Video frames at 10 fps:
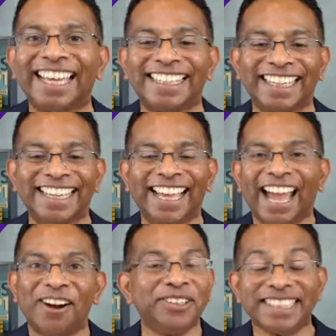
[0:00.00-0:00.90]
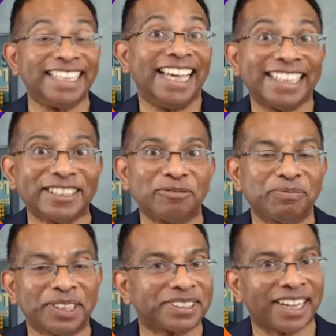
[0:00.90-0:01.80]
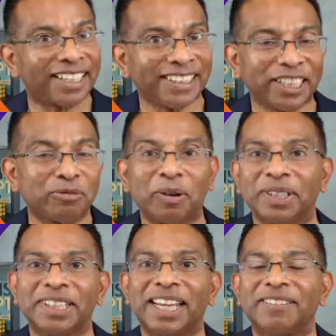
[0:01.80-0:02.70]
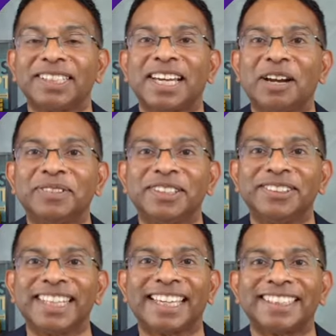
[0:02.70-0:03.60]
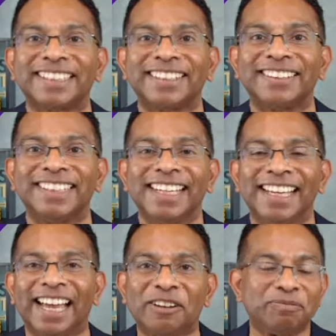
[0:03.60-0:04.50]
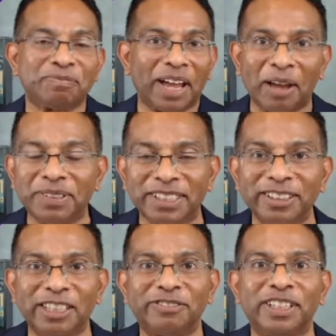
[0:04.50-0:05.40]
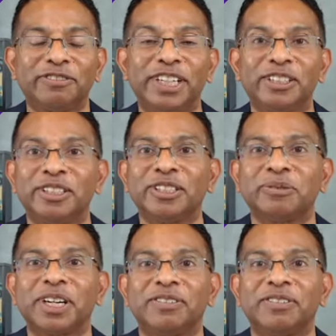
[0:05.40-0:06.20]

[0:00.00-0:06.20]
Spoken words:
I always say yes, but I think you probably don't have the time to do that. So absolutely, feel free to use whatever